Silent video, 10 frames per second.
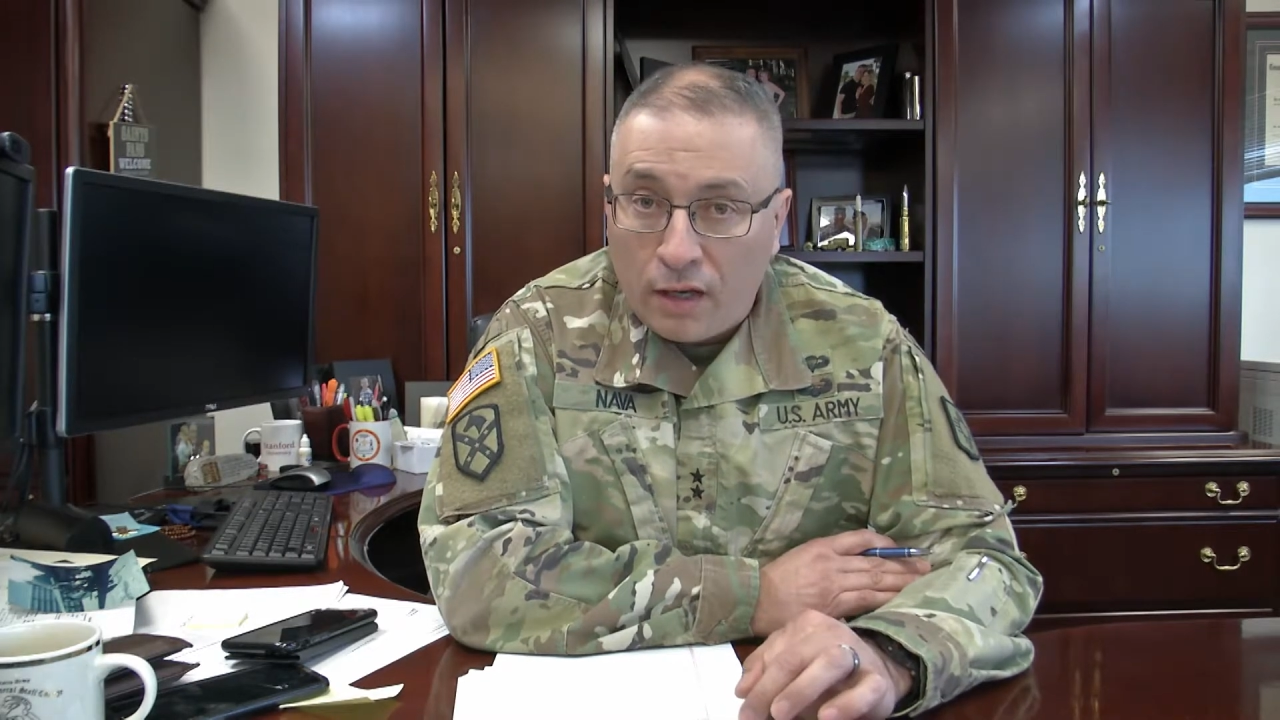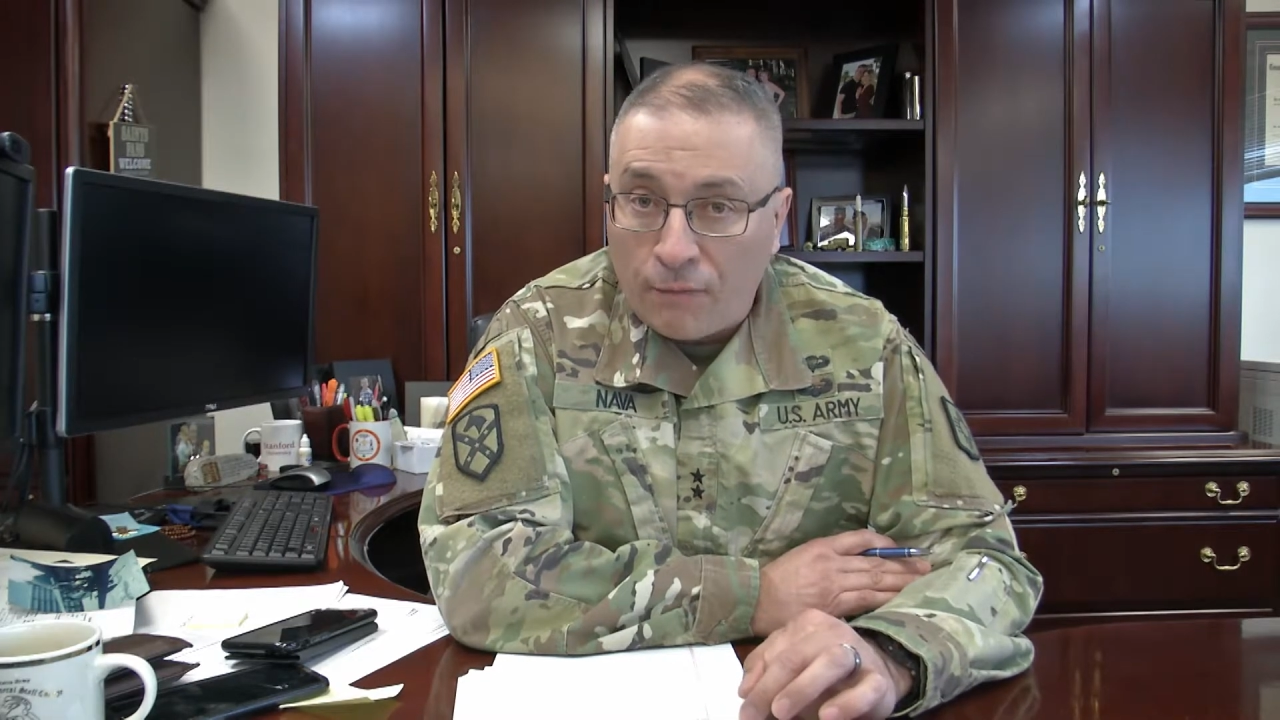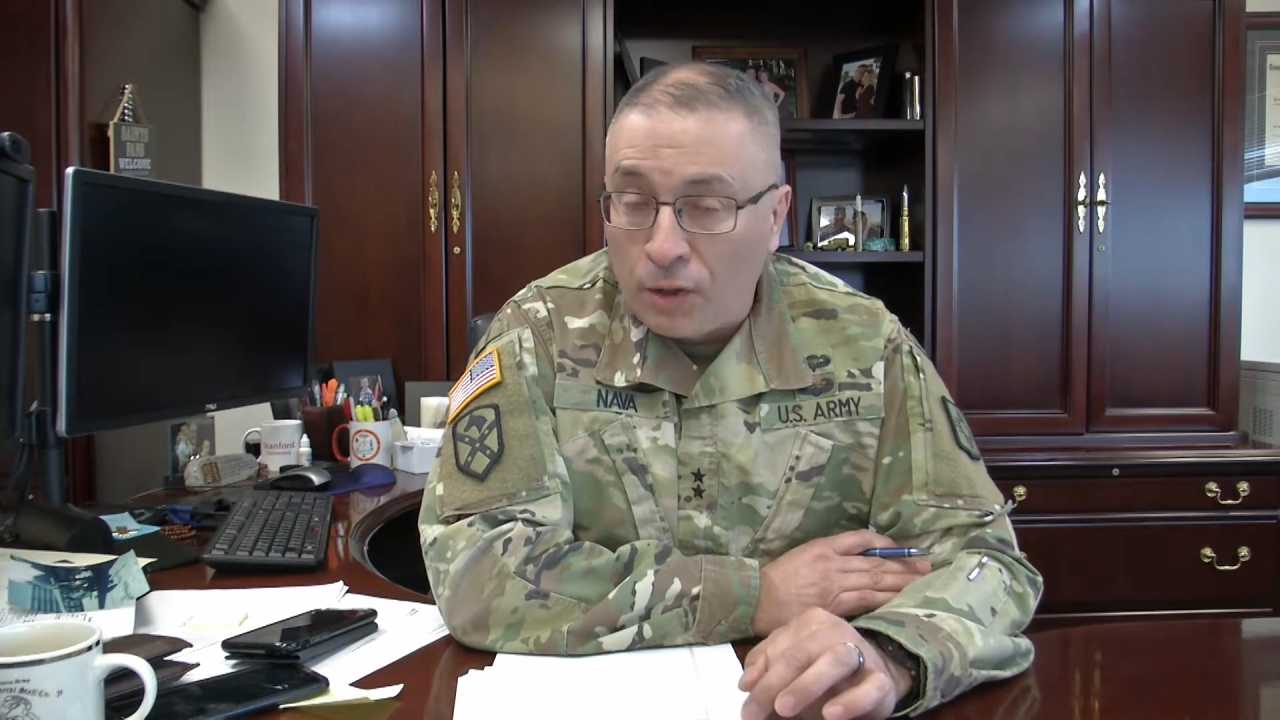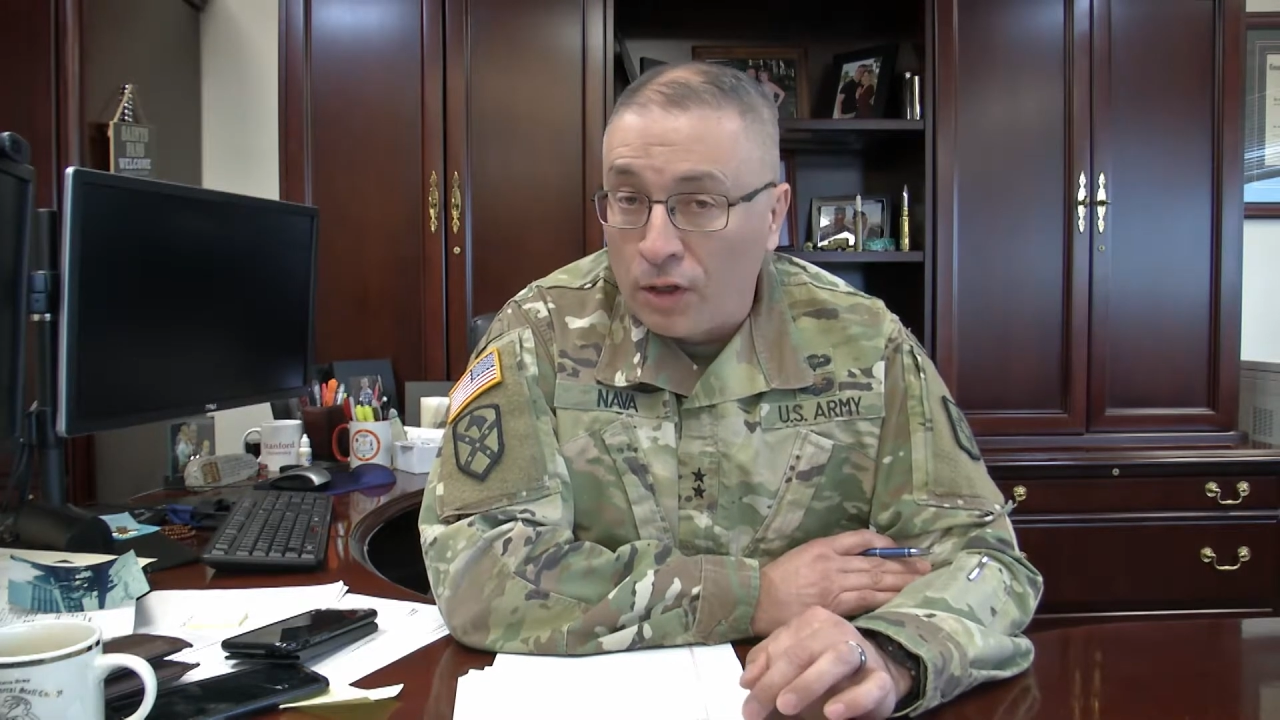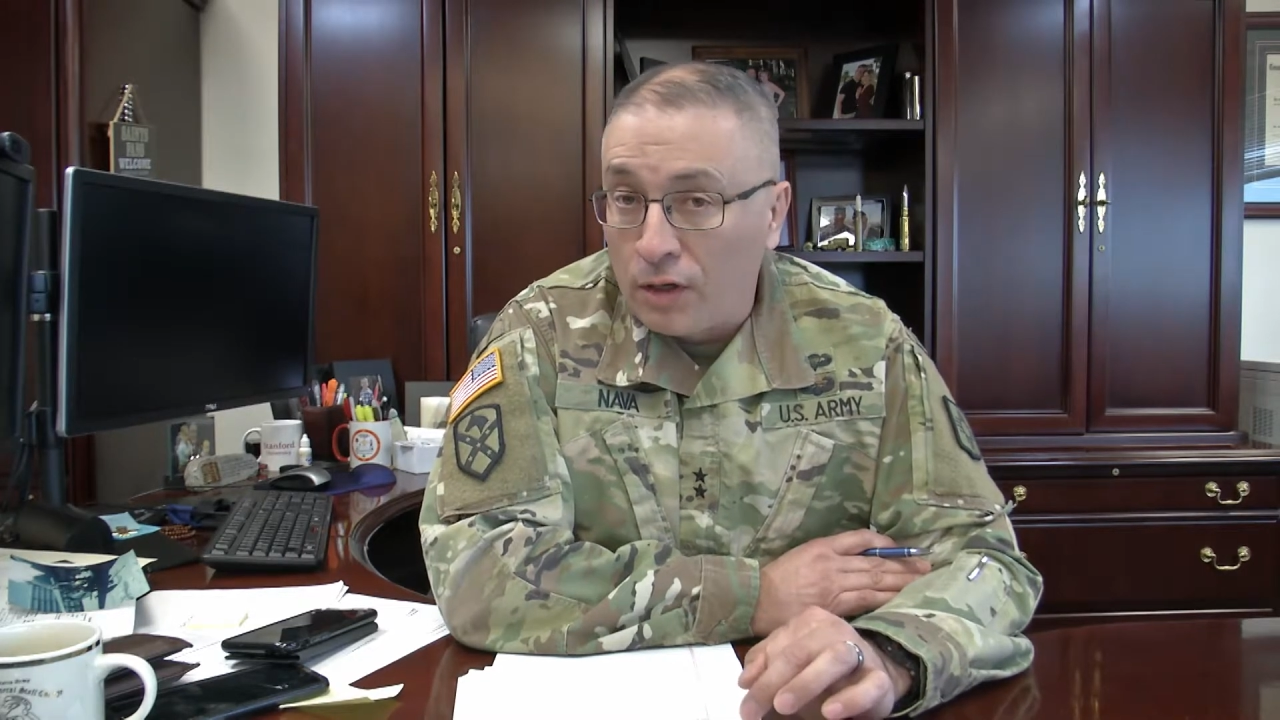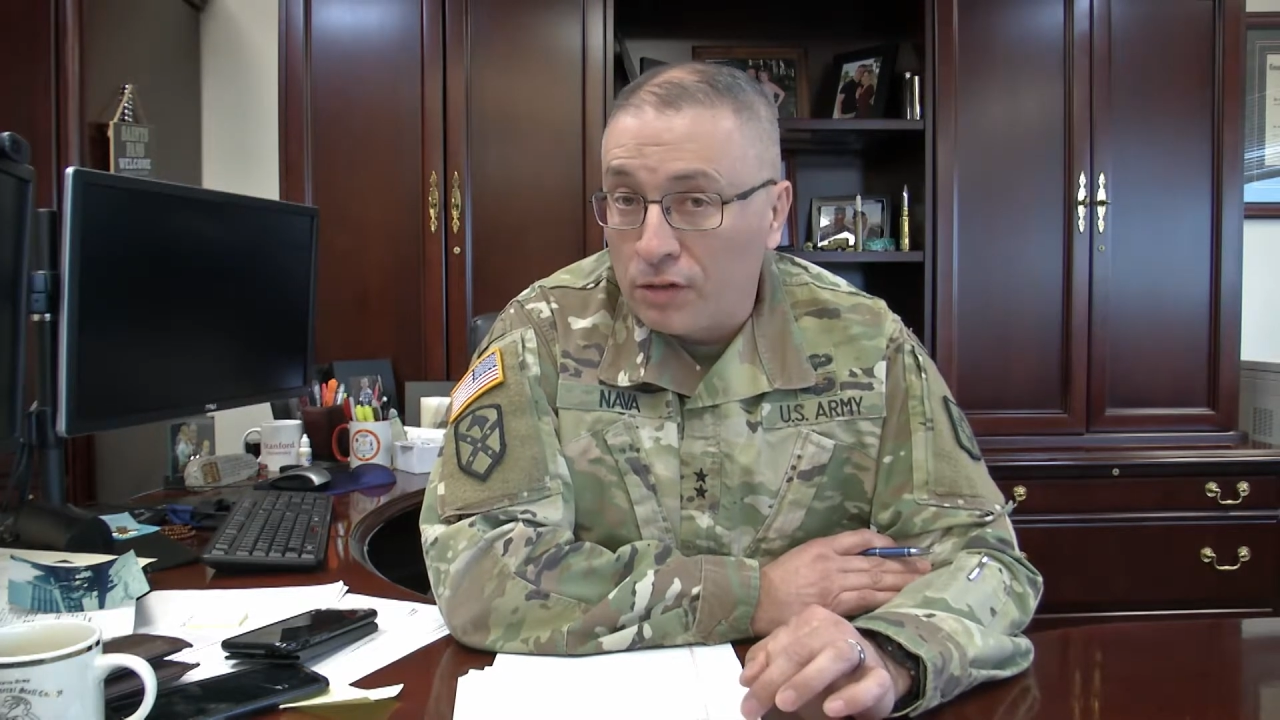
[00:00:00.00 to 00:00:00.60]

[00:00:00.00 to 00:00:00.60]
If you're a